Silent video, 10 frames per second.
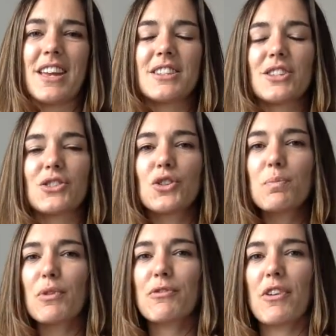It's a
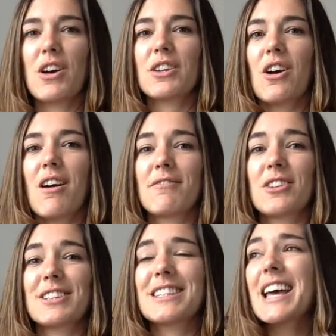super fun
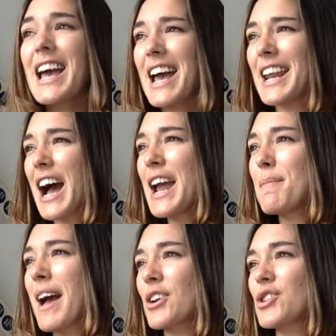conference, and I
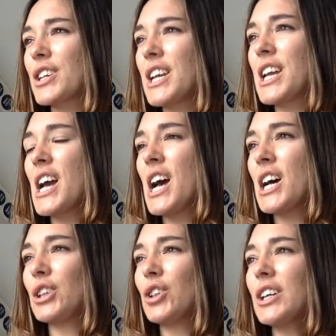am actually
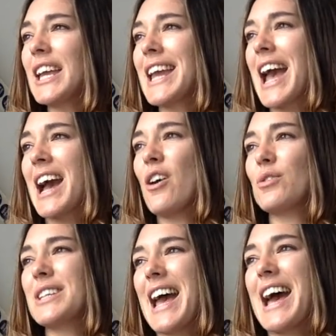looking
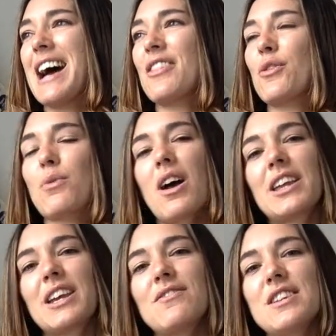out at the
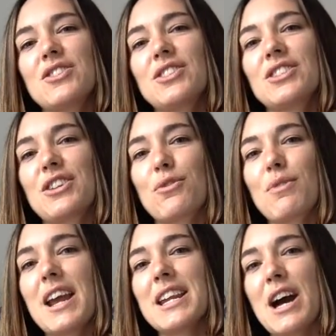Raleigh Convention Center
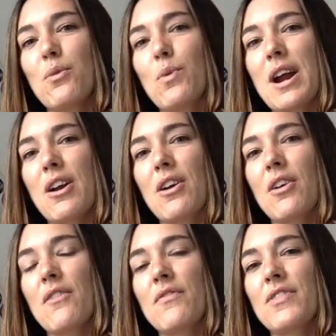right now
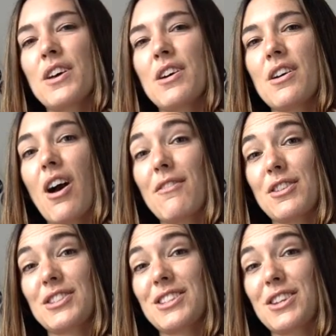where the
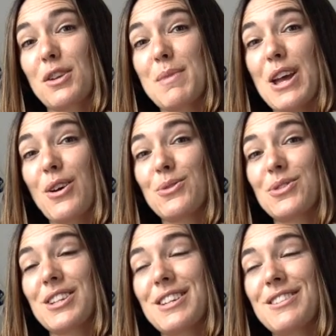conference is going to be
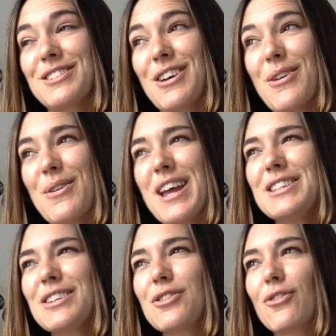hosted. So
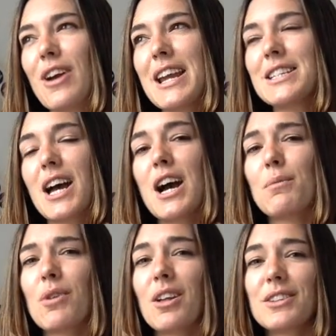it's a great
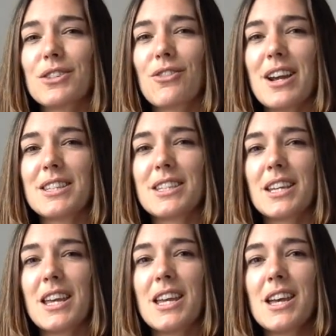time. Raleigh's a great
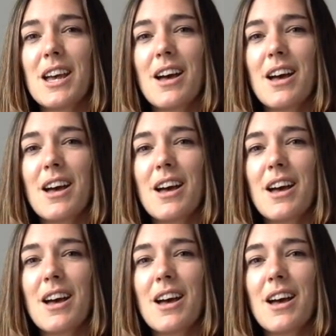city.